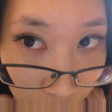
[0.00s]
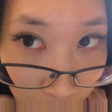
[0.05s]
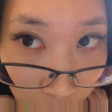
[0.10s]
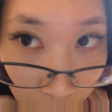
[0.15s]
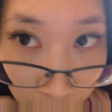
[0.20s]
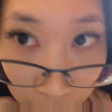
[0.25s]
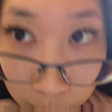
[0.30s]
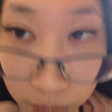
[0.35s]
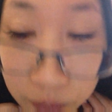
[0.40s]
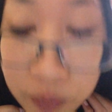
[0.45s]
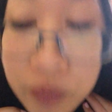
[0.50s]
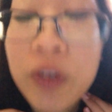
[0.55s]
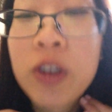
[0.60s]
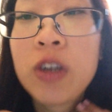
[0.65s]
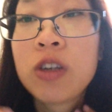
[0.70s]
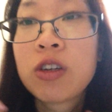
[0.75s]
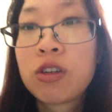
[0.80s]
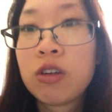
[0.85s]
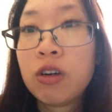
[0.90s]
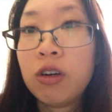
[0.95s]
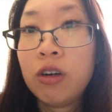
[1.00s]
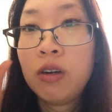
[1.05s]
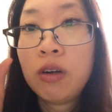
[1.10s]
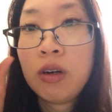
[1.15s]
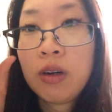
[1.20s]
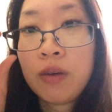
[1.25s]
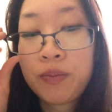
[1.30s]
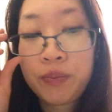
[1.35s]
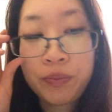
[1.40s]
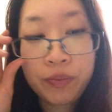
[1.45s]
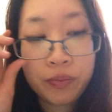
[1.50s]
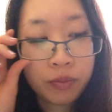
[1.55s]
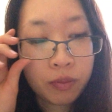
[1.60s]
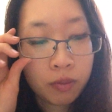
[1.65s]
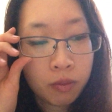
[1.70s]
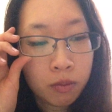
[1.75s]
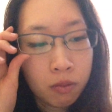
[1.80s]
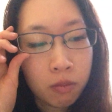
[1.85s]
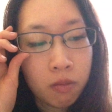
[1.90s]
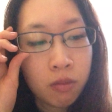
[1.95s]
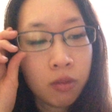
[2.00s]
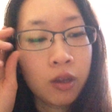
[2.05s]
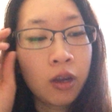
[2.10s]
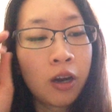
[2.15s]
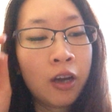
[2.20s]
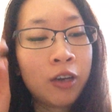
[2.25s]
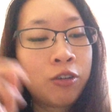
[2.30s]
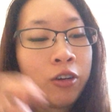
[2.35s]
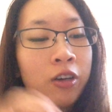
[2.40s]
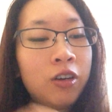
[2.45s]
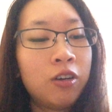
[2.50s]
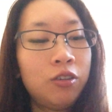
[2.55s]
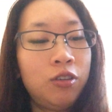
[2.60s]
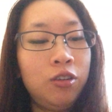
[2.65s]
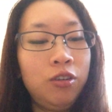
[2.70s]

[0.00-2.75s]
So I try not